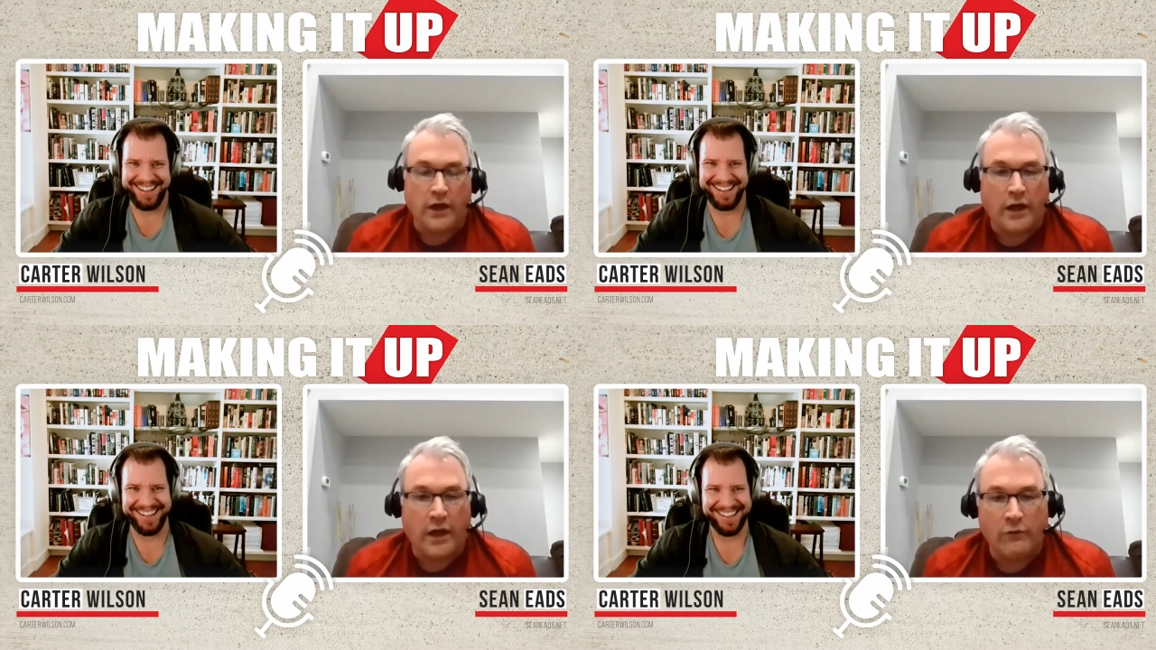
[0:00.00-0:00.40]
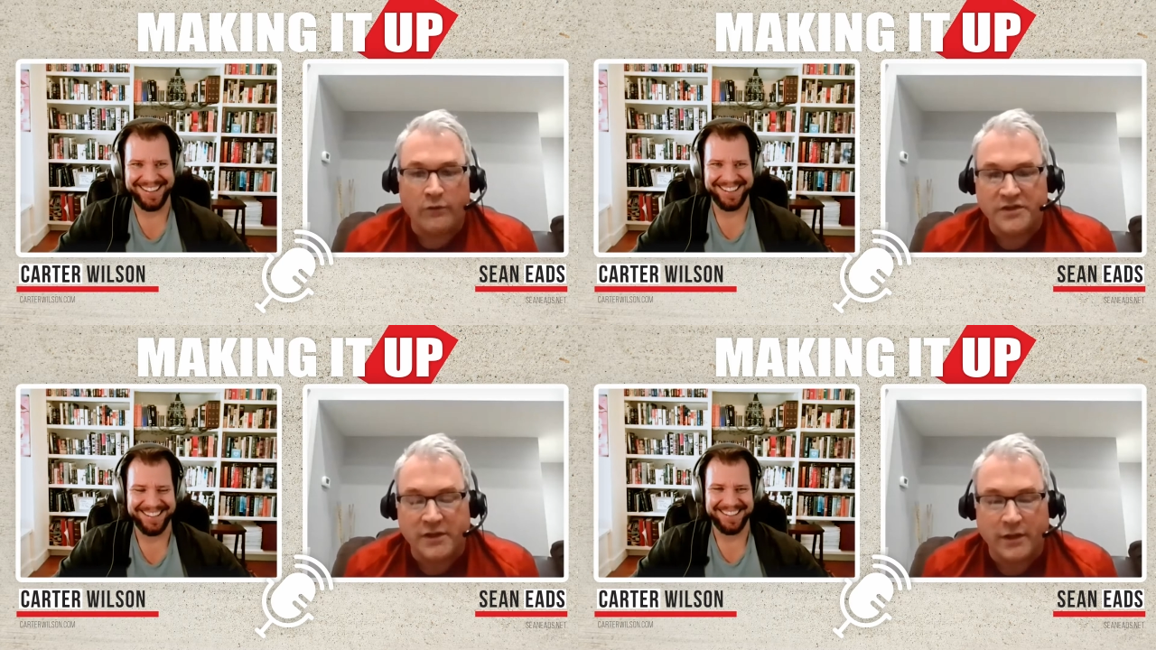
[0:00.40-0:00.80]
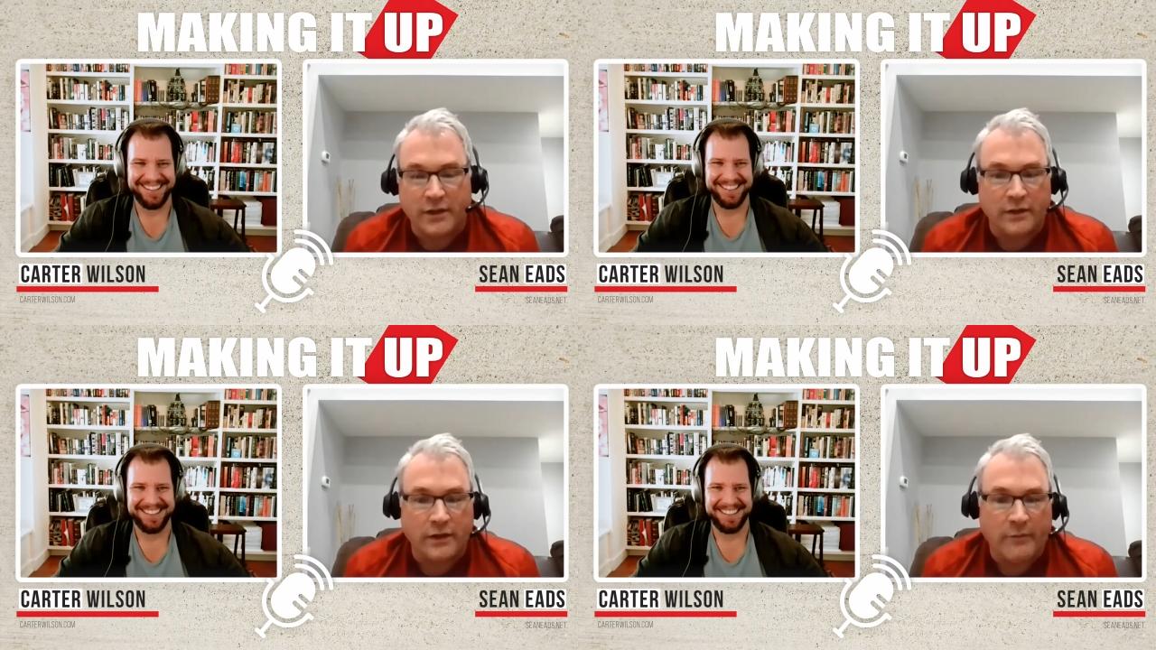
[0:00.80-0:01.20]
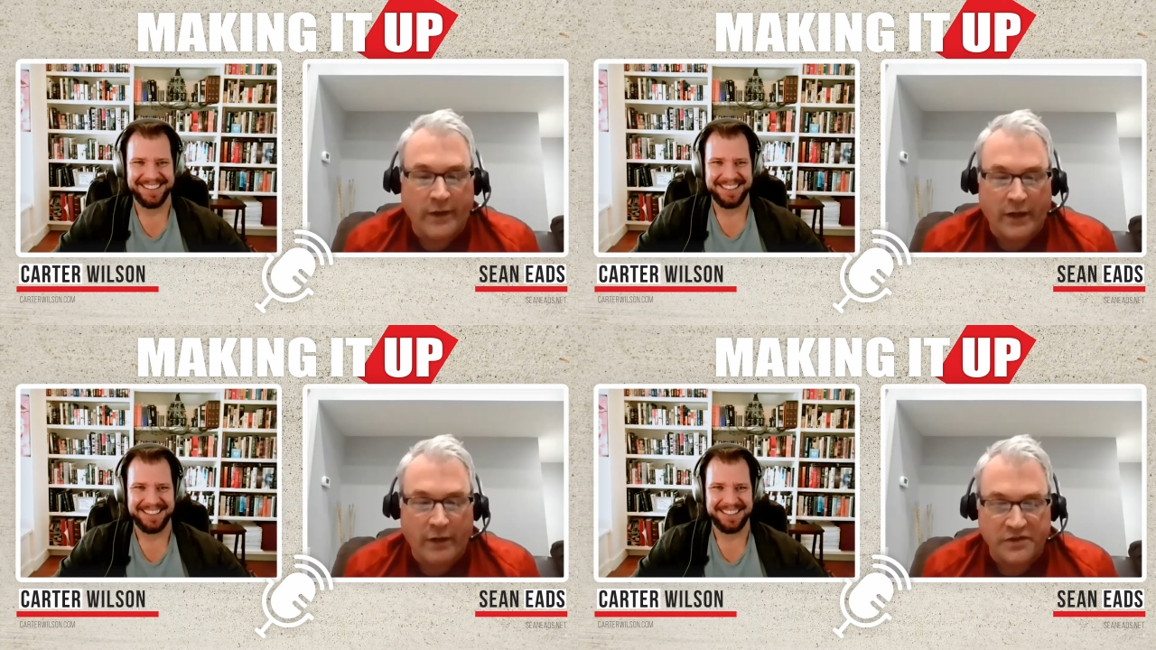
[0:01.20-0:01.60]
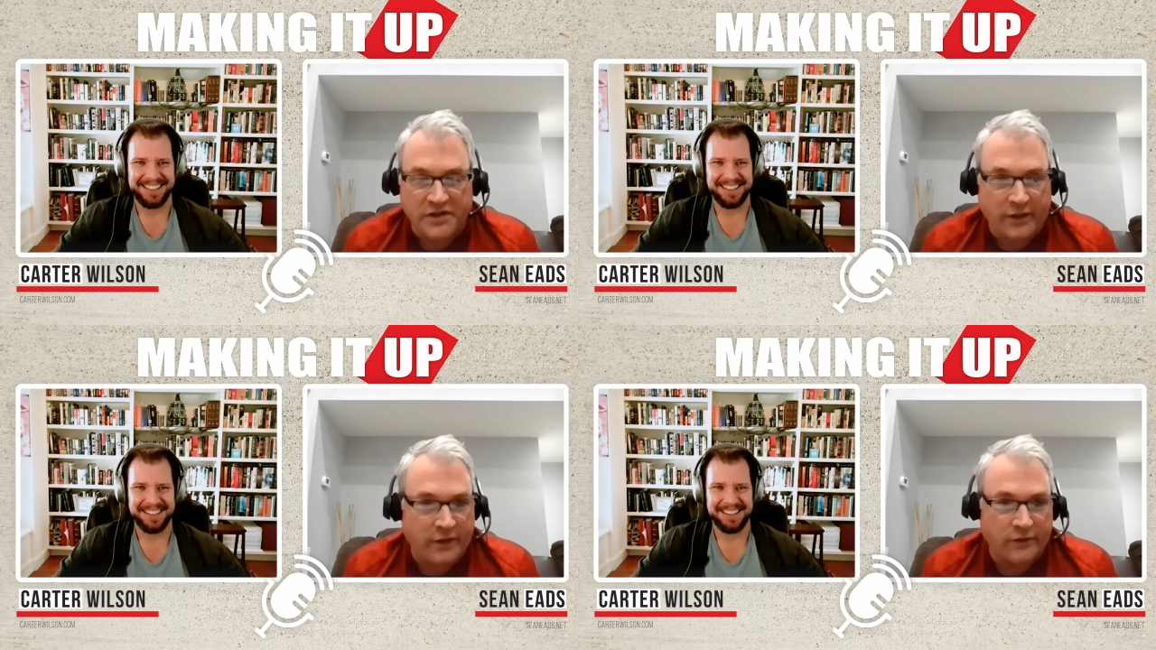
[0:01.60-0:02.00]
Speaker 1: I, I was uh, I mean i was
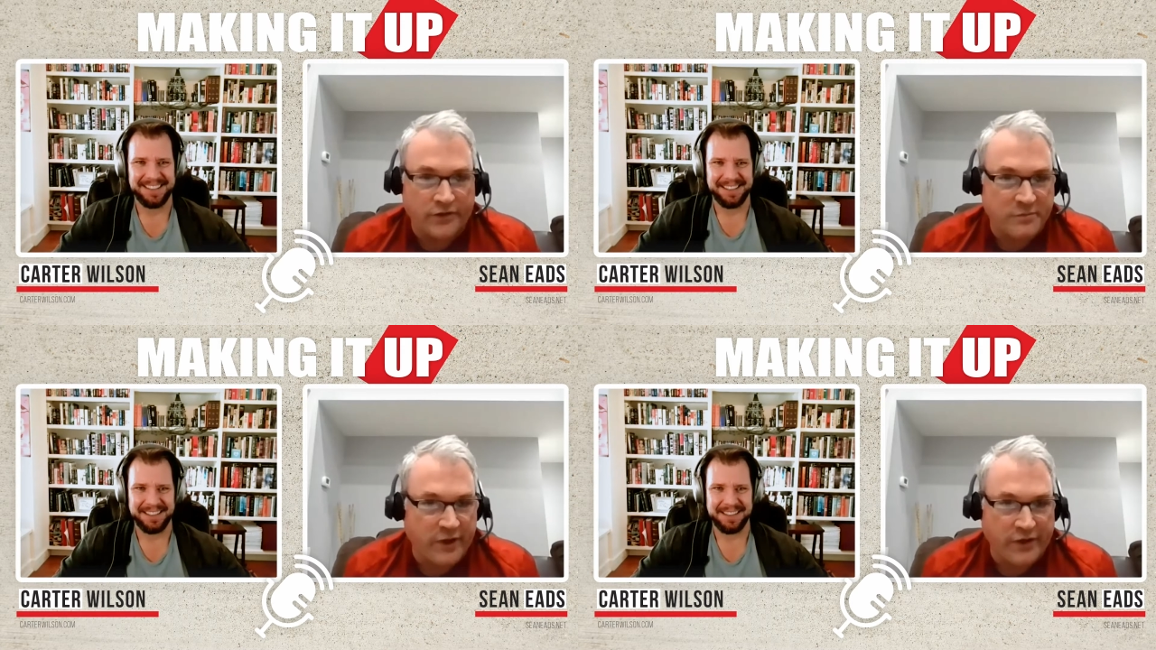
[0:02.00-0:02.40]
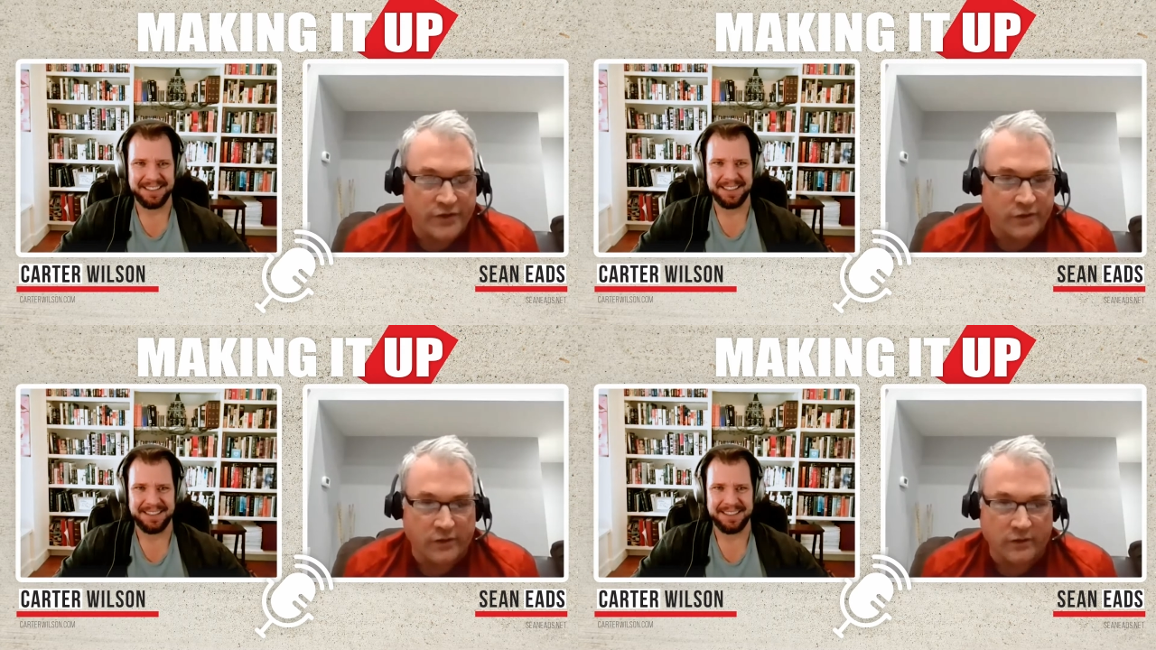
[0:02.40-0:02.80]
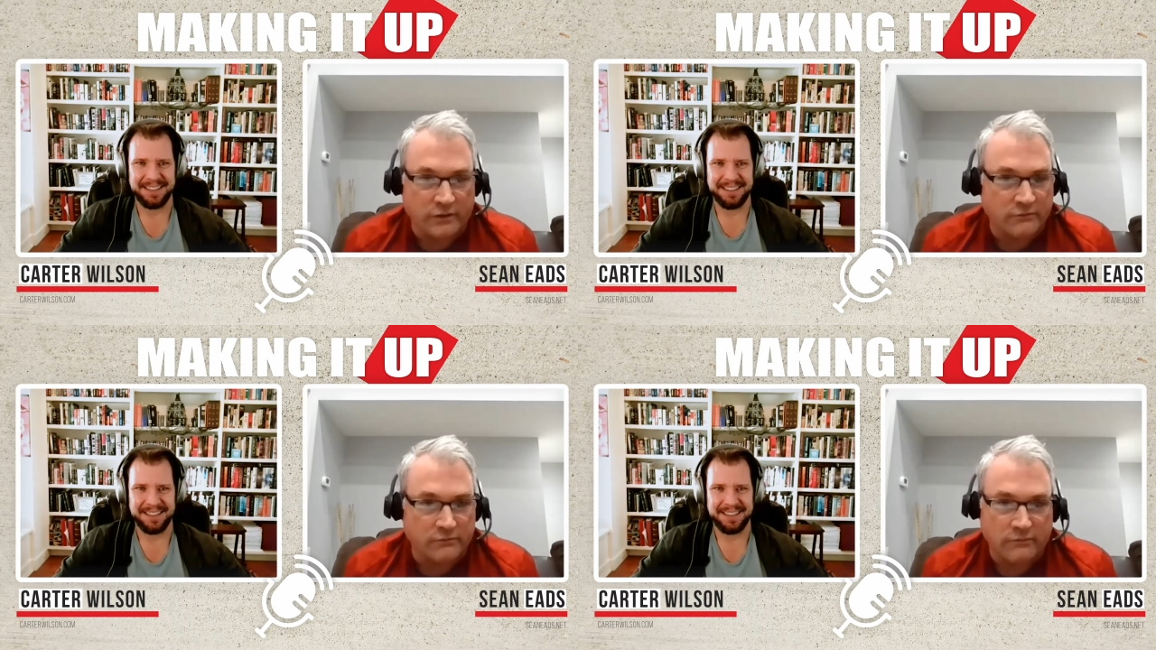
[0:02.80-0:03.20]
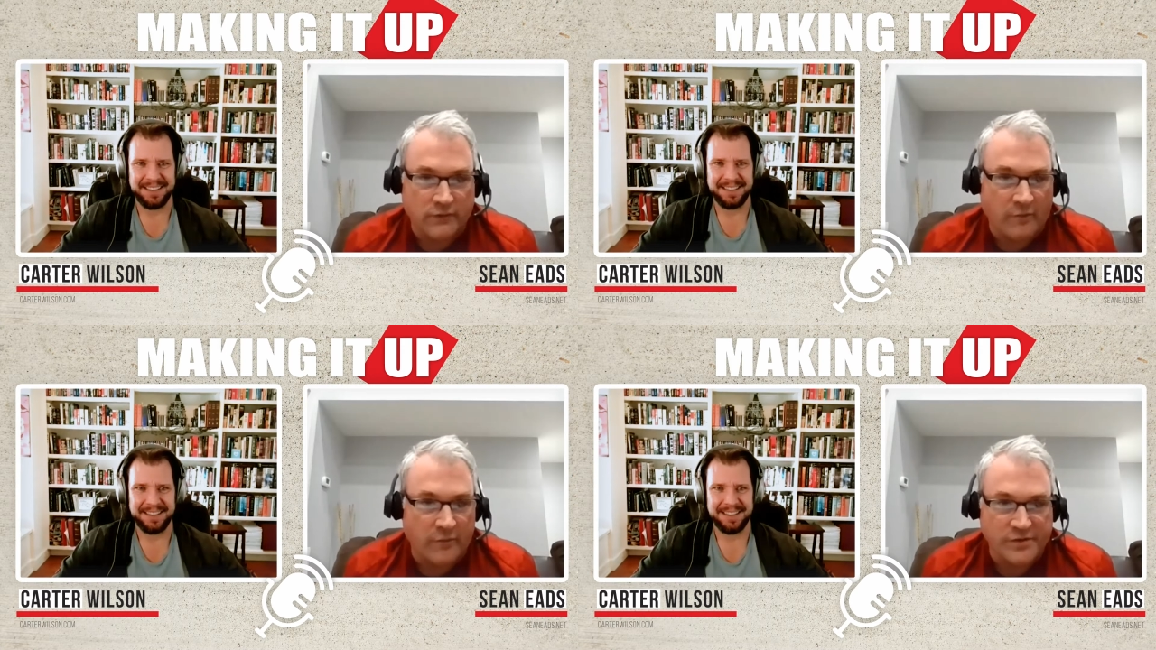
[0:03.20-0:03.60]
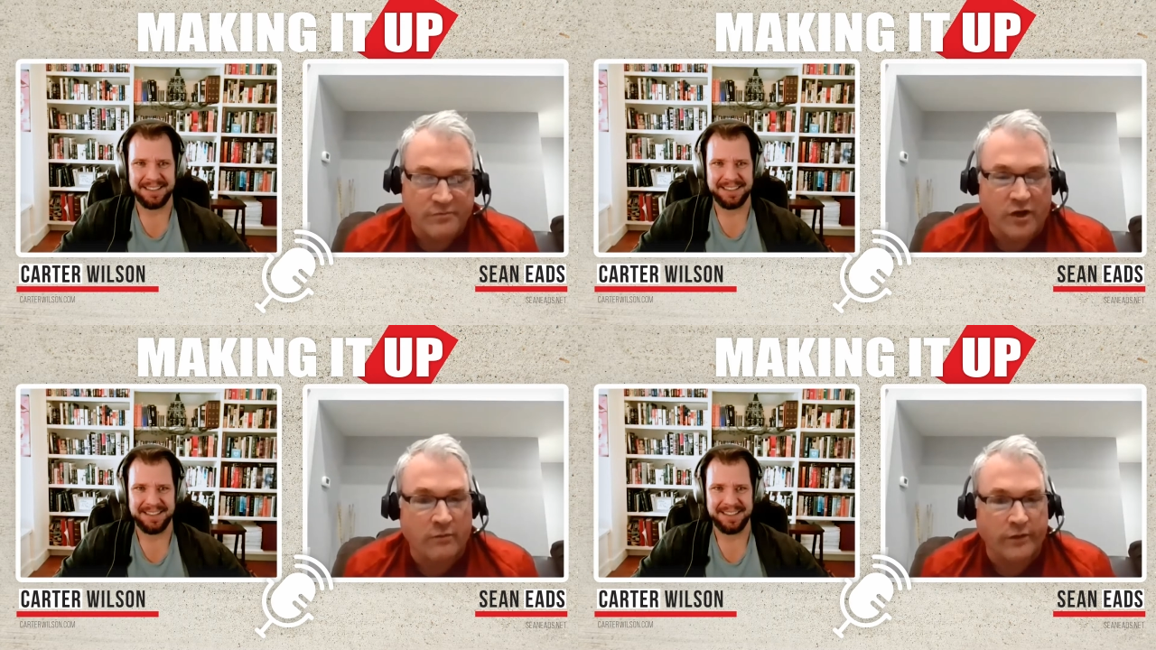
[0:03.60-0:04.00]
an english major almost
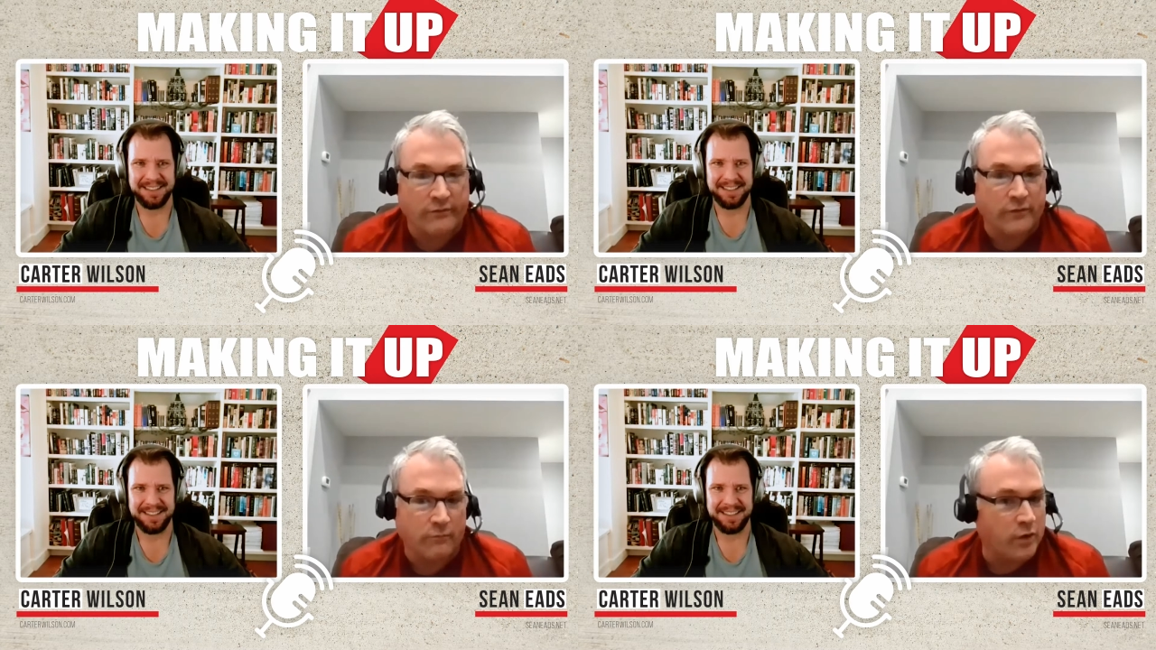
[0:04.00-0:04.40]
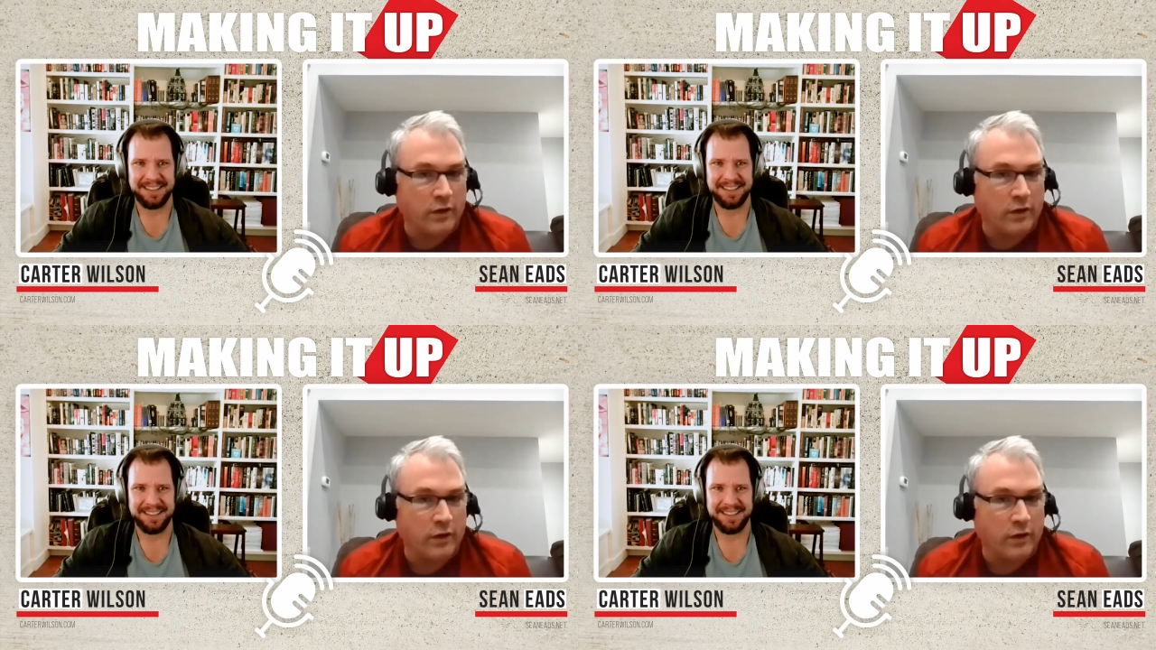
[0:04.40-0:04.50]
probably from